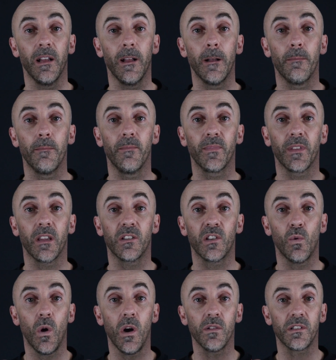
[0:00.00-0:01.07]
um,
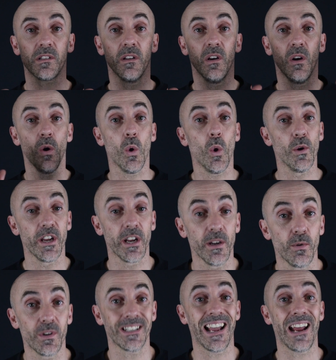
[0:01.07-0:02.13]
squat or you
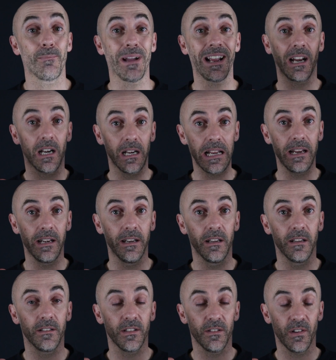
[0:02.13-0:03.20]
can do a sandbag
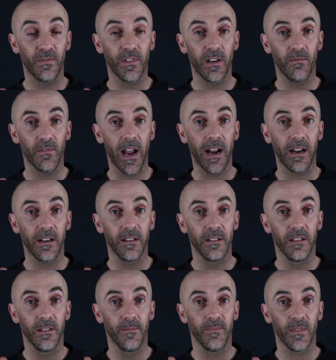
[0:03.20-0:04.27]
clean to the front rack,
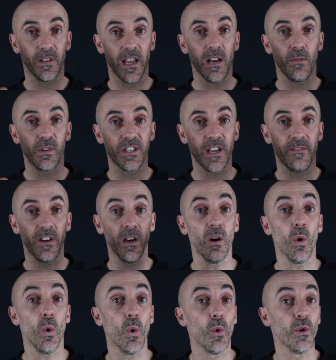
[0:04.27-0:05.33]
okay, whichever,
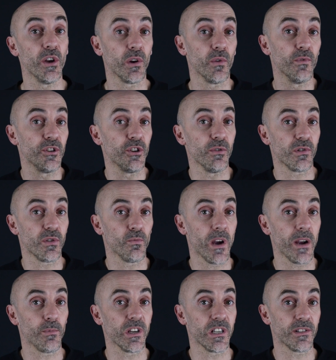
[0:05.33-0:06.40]
or you can reduce the
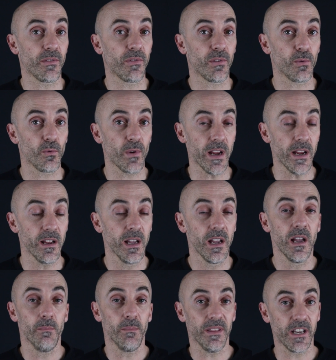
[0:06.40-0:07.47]
rep range to three.
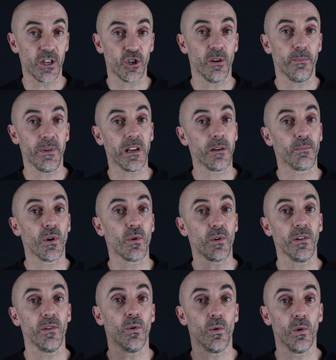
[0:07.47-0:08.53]
But they should be
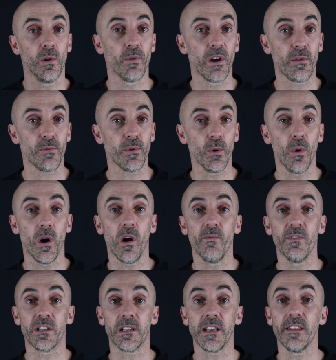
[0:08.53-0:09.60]
unbroken all the way through.
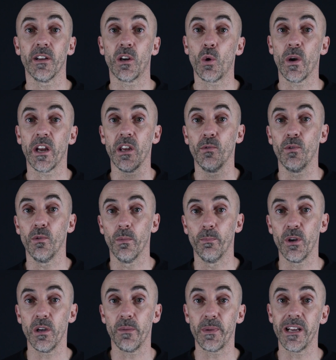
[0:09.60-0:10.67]
Obviously, the quicker you do
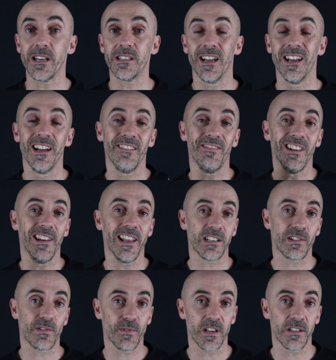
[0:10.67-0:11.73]
the burpees, the
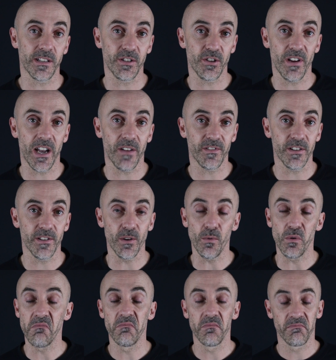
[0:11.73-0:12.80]
less thrusters you have to
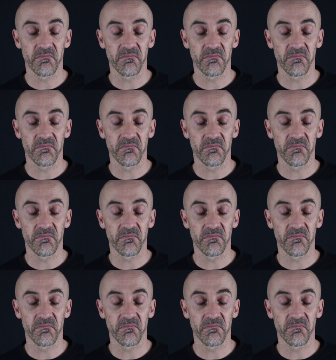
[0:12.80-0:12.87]
do.